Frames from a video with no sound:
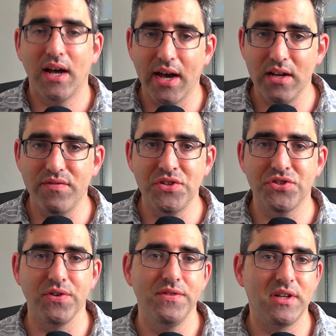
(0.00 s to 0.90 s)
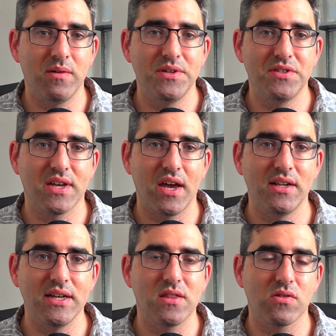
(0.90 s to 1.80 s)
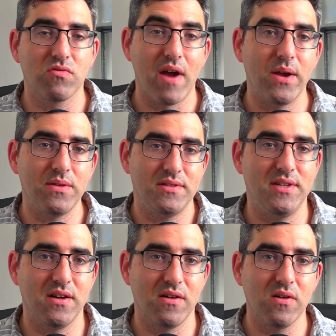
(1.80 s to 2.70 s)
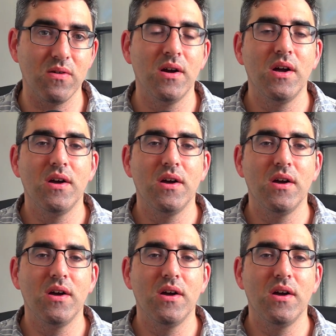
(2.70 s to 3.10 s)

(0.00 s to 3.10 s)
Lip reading: I live in Jerusalem, which is kind of like the ground zero